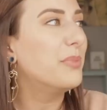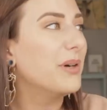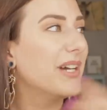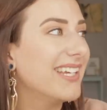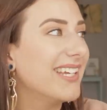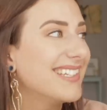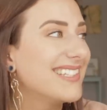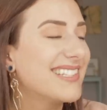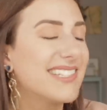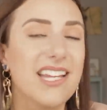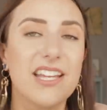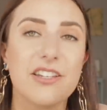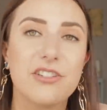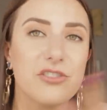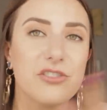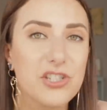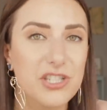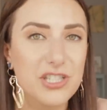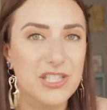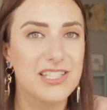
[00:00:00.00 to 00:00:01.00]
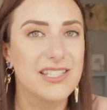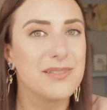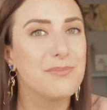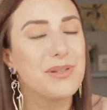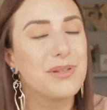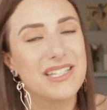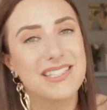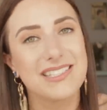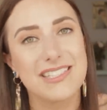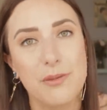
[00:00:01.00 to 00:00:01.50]
but instead you should
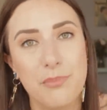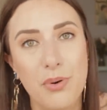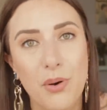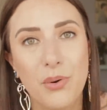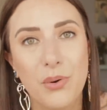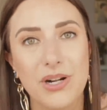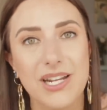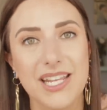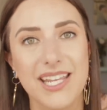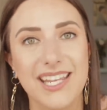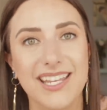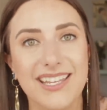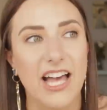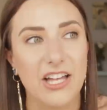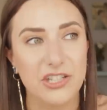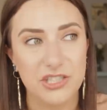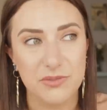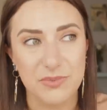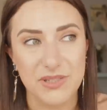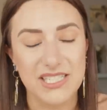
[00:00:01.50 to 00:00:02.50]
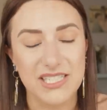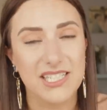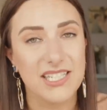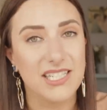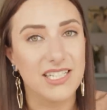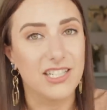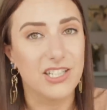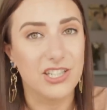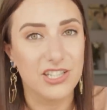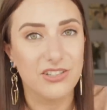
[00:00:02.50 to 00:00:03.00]
be supporting
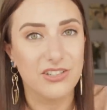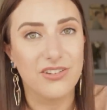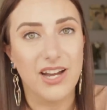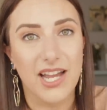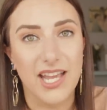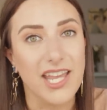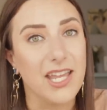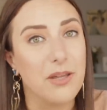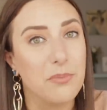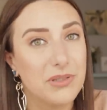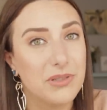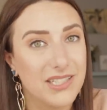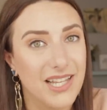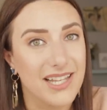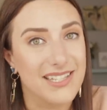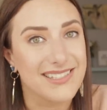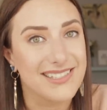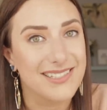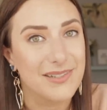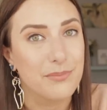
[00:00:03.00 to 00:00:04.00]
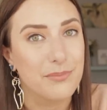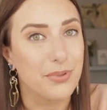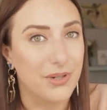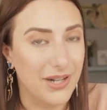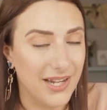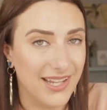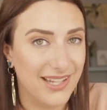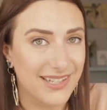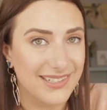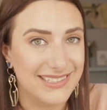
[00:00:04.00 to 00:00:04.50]
LGBTQIA plus
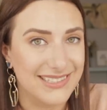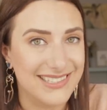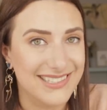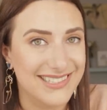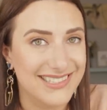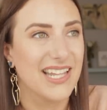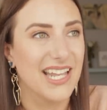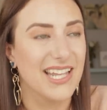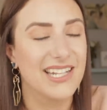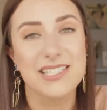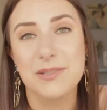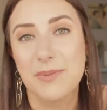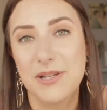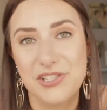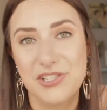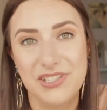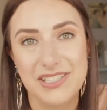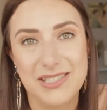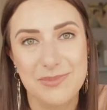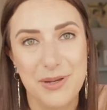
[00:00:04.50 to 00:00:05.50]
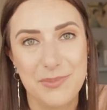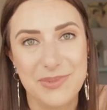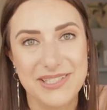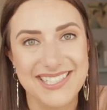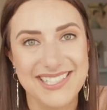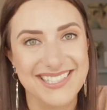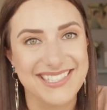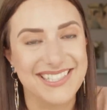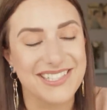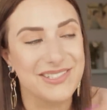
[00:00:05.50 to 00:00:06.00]
brands and especially small
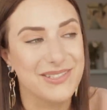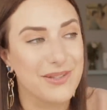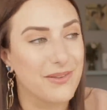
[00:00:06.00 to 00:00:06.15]
businesses.